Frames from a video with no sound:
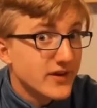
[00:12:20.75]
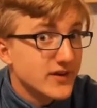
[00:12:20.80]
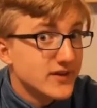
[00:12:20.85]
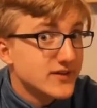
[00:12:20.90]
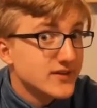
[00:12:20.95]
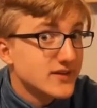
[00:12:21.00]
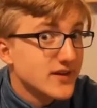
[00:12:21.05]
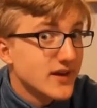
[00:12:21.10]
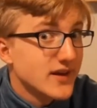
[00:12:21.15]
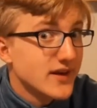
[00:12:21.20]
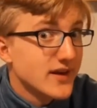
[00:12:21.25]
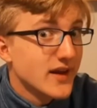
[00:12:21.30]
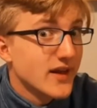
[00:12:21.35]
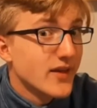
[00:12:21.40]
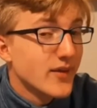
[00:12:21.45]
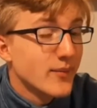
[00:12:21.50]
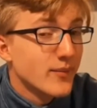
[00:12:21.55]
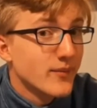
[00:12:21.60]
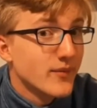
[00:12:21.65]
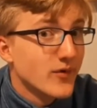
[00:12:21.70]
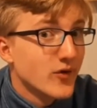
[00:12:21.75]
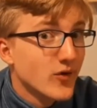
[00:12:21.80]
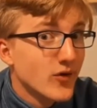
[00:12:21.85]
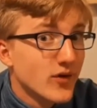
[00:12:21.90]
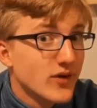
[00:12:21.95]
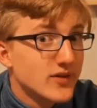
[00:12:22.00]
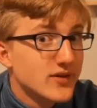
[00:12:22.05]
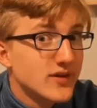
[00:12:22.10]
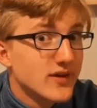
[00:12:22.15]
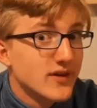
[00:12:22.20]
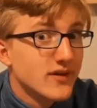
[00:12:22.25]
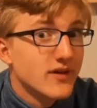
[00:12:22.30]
It's an element, or it's a